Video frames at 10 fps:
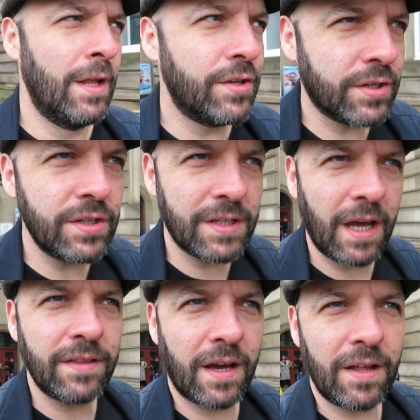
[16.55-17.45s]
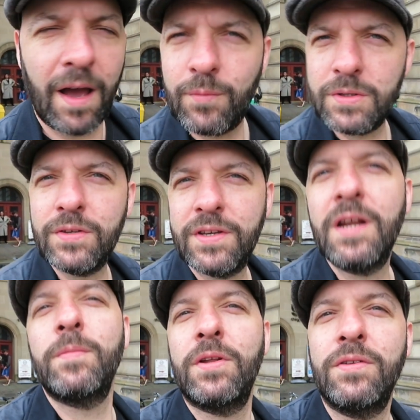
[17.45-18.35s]
Just because I, I, I was looking
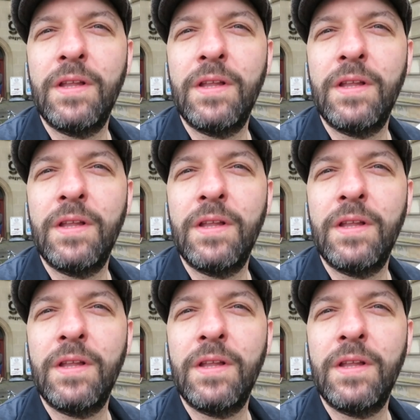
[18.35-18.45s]
up, you know,